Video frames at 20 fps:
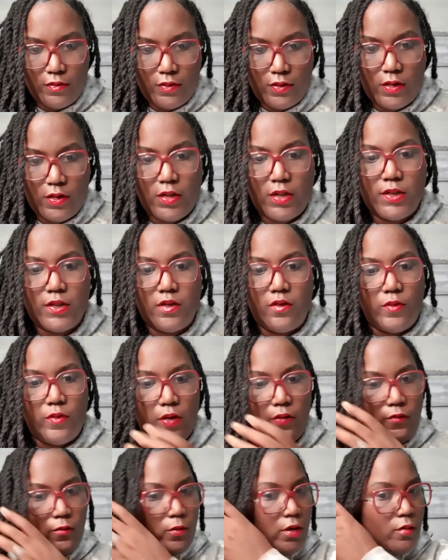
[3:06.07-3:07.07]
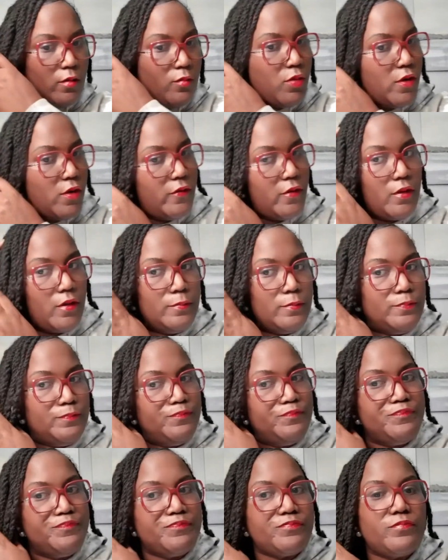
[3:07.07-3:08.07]
it's going everywhere. Perfect.
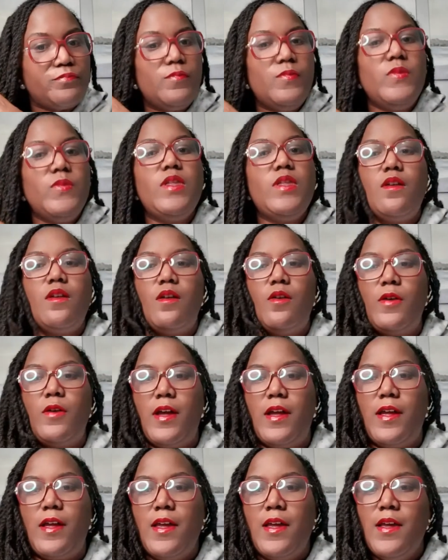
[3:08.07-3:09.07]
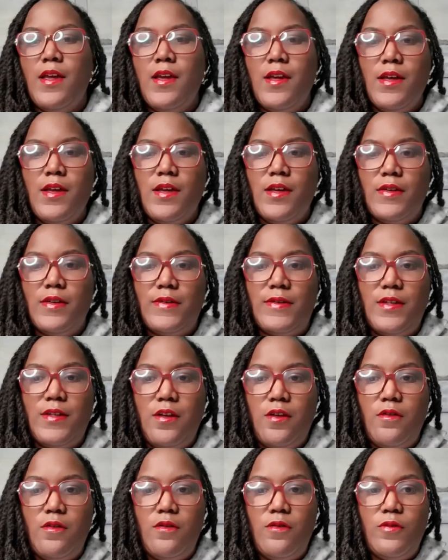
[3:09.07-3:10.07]
Okay,
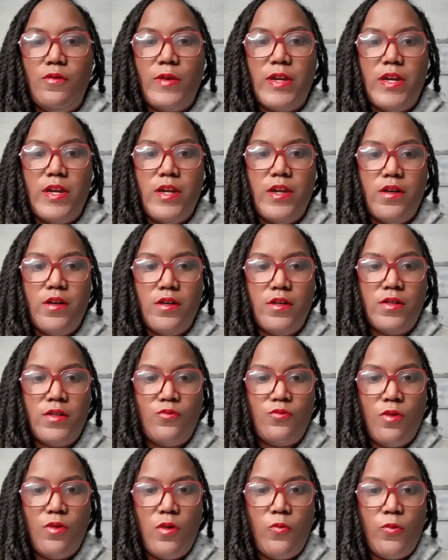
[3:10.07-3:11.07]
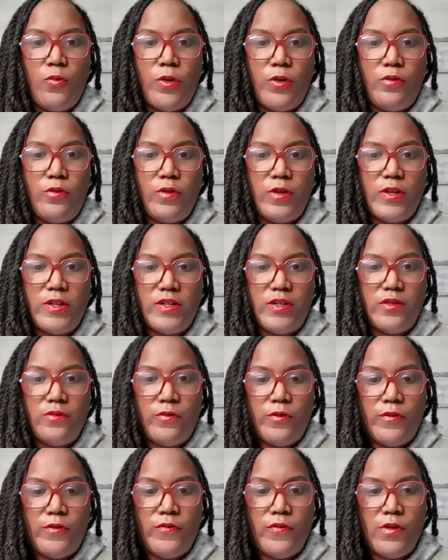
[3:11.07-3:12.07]
so here's what we're going to
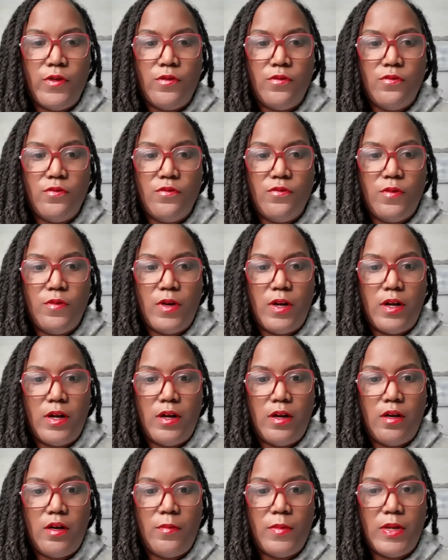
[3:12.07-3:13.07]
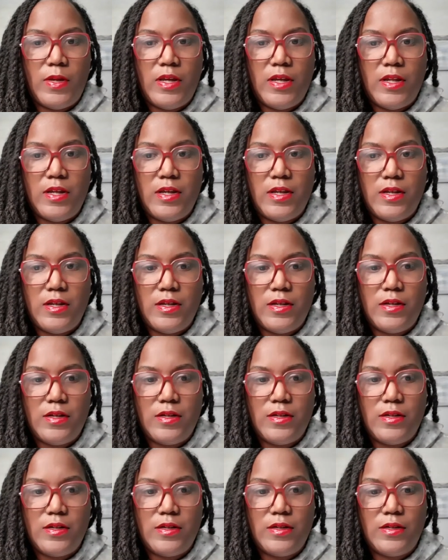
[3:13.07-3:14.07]
review. It
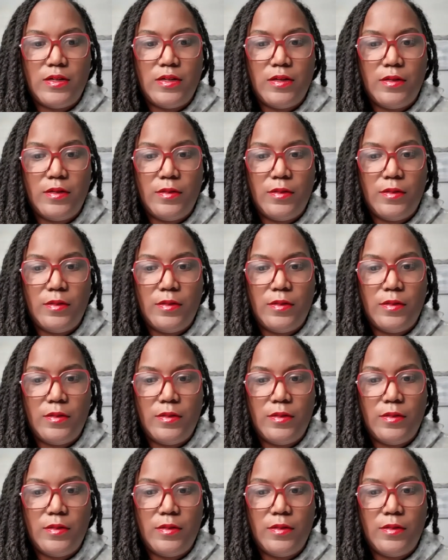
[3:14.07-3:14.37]
is